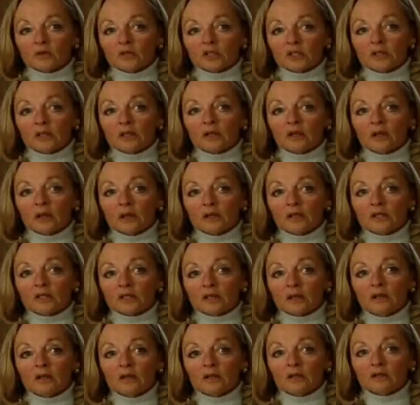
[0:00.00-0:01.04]
thing I
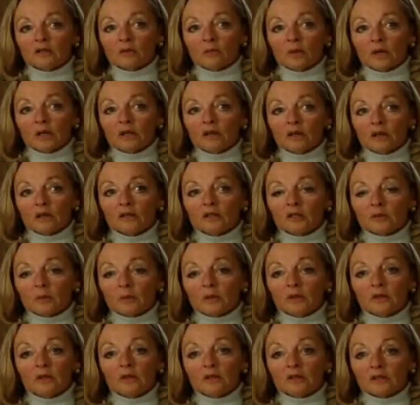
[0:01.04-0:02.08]
said to my
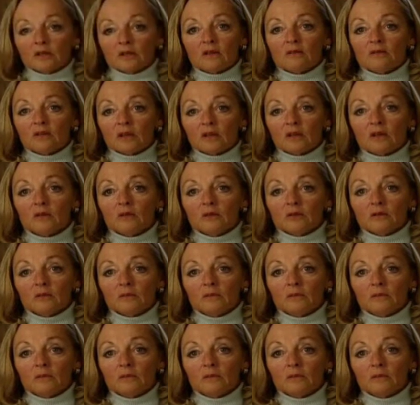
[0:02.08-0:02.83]
husband is, they've killed her.